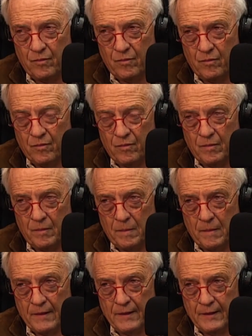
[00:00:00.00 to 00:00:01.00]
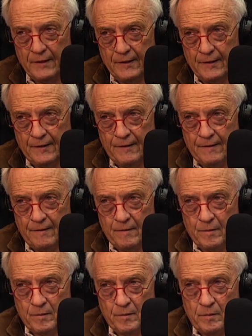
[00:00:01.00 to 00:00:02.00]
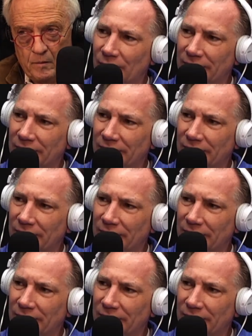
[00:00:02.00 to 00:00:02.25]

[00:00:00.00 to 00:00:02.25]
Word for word: no return, we look at the well,